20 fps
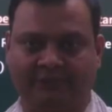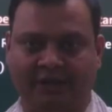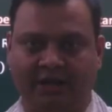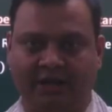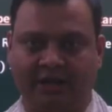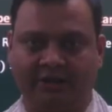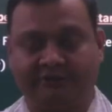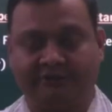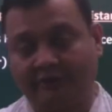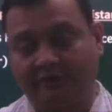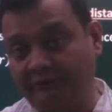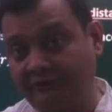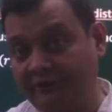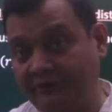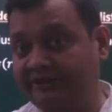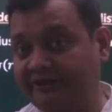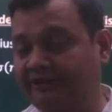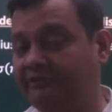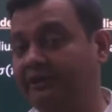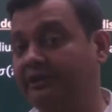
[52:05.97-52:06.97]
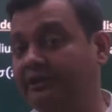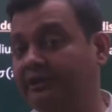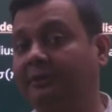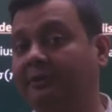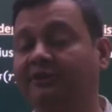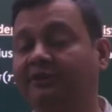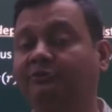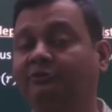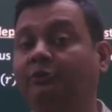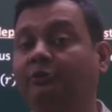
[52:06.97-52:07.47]
Surfaces where the
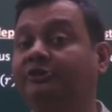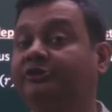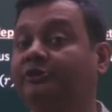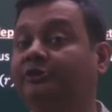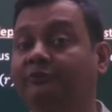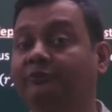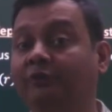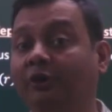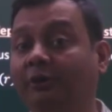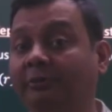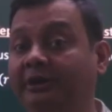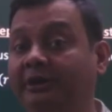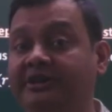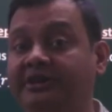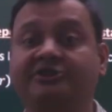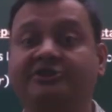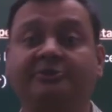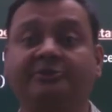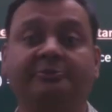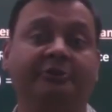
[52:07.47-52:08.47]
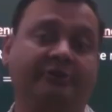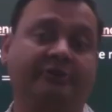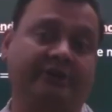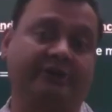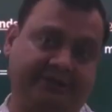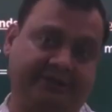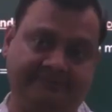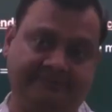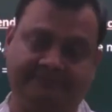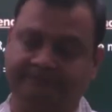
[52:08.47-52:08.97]
mass was uniformly distributed.
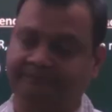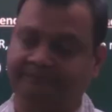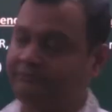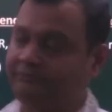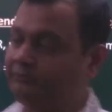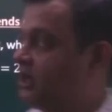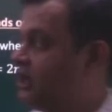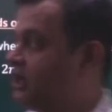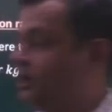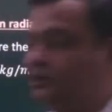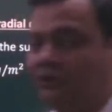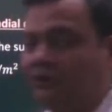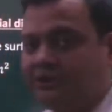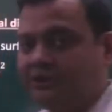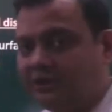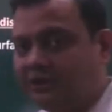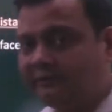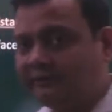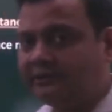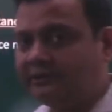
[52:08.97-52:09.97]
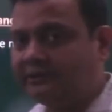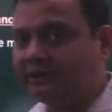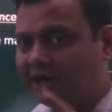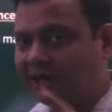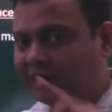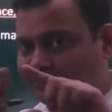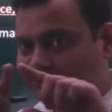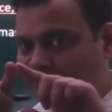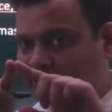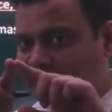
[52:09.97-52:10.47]
Now you have learned
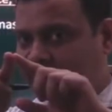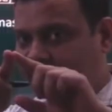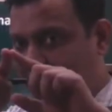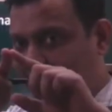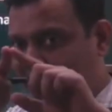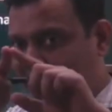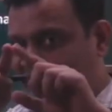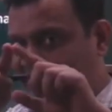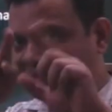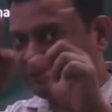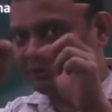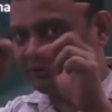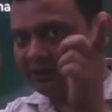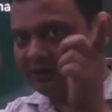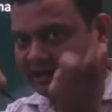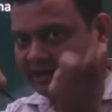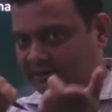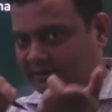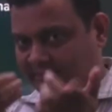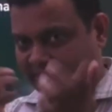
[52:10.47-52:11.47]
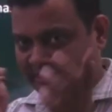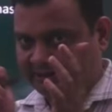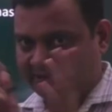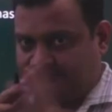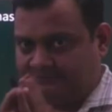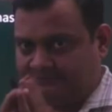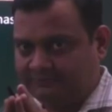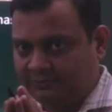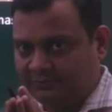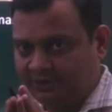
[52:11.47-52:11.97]
how to take a circular element.
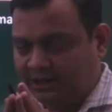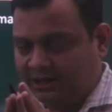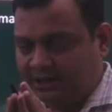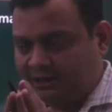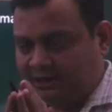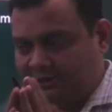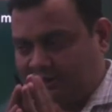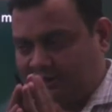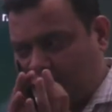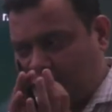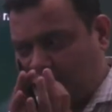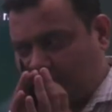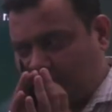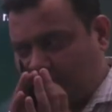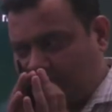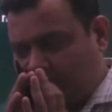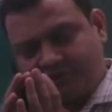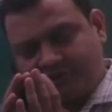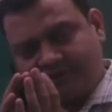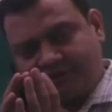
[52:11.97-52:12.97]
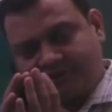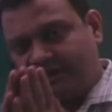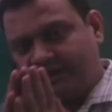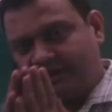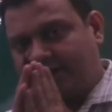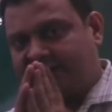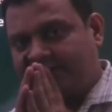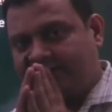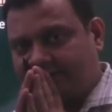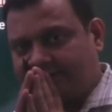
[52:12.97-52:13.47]
Now the question
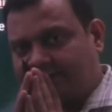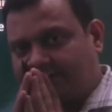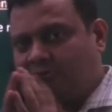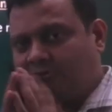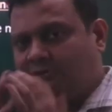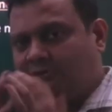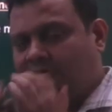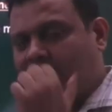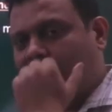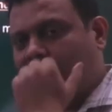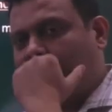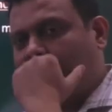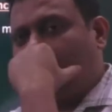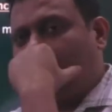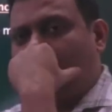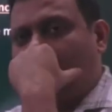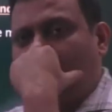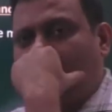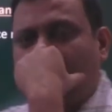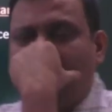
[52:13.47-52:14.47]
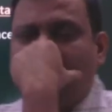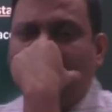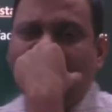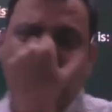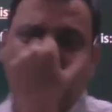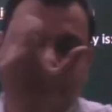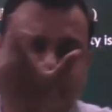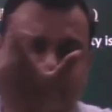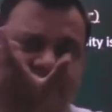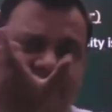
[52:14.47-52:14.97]
arises,
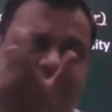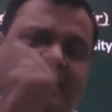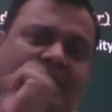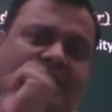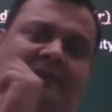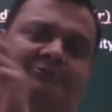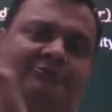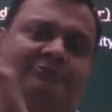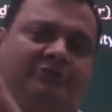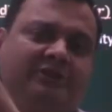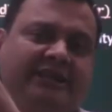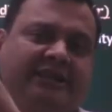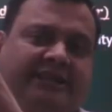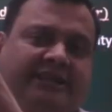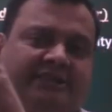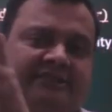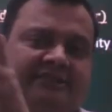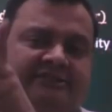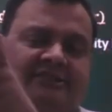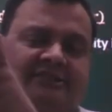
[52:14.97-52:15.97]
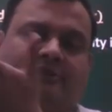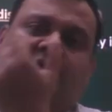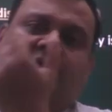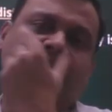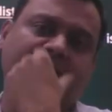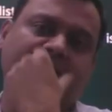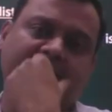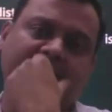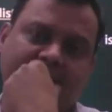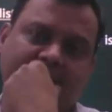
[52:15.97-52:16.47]
when we have to take this
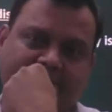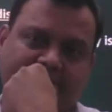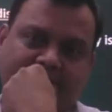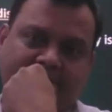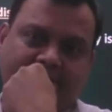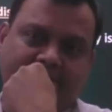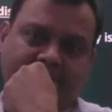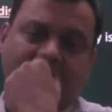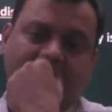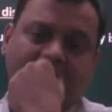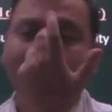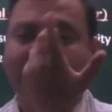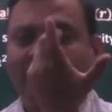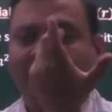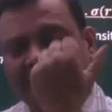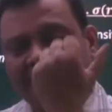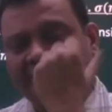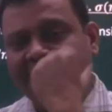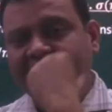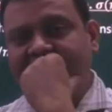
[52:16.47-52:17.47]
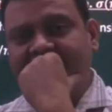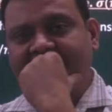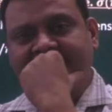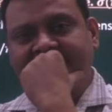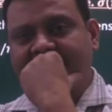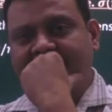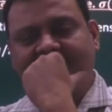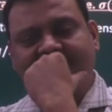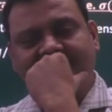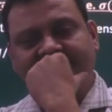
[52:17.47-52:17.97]
circular element. One thing is
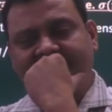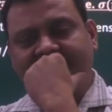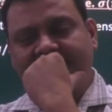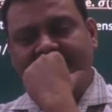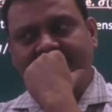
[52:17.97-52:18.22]
there, I've seen